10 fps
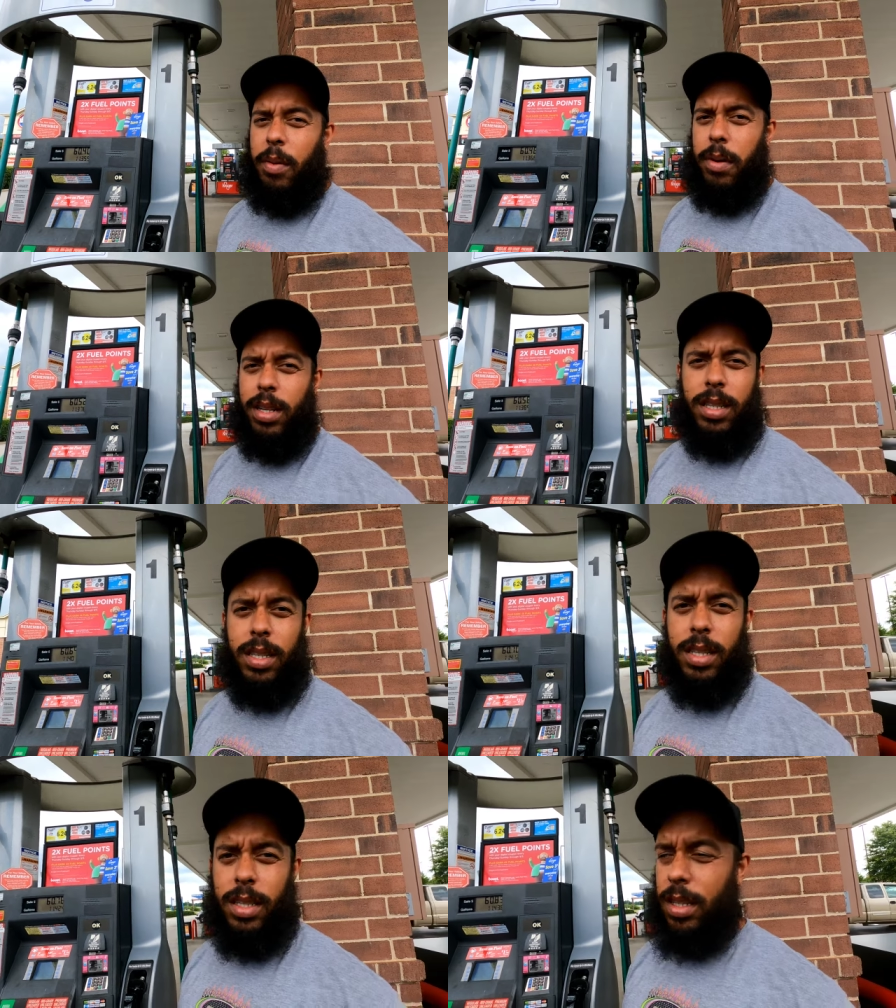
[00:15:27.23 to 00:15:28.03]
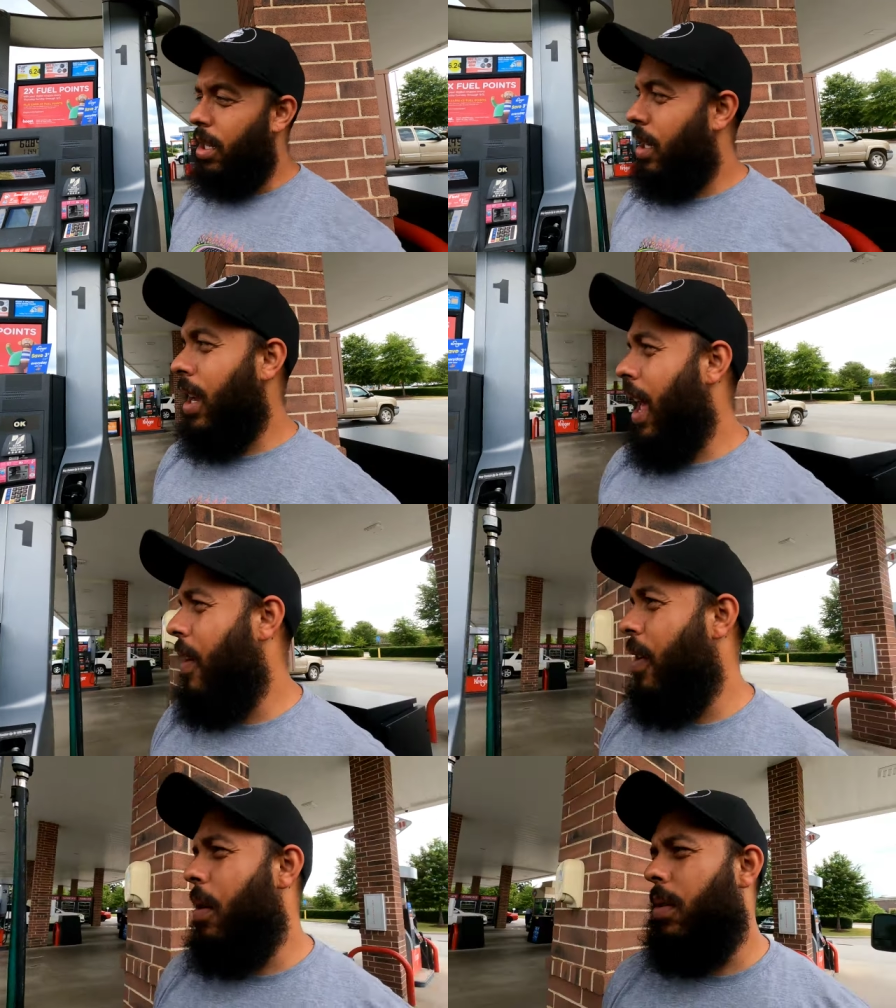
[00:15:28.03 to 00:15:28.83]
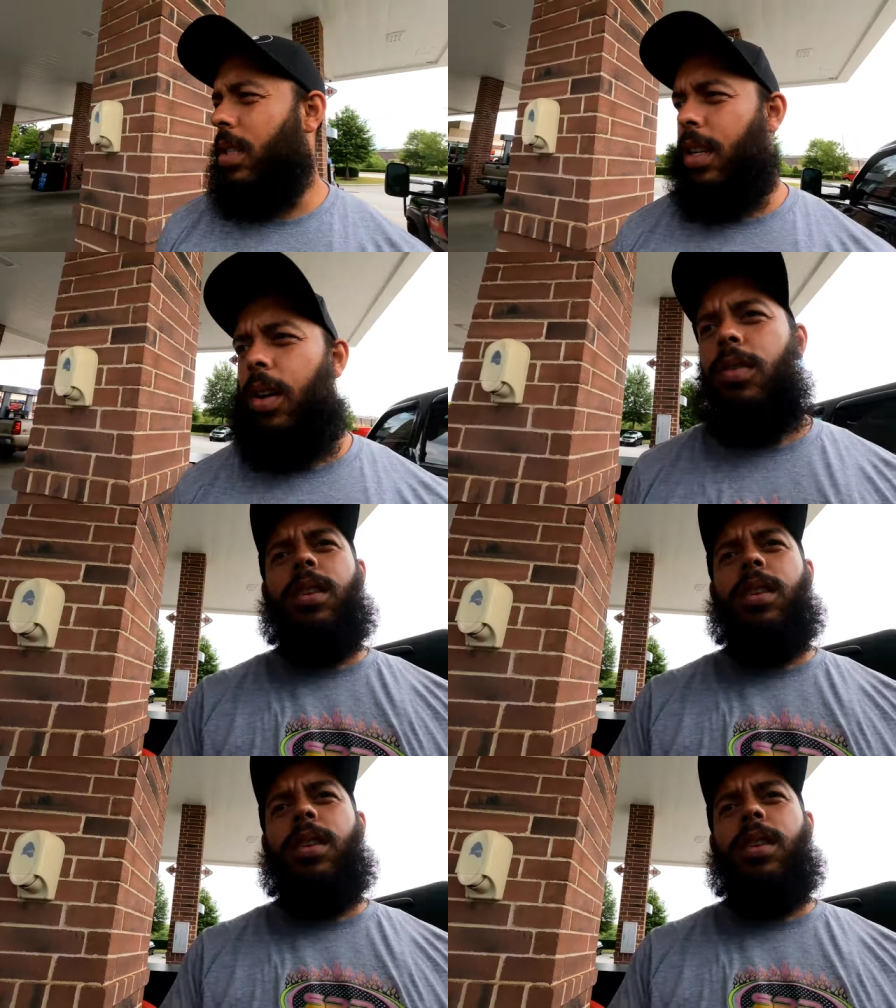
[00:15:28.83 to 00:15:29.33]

very much didn't have very much to go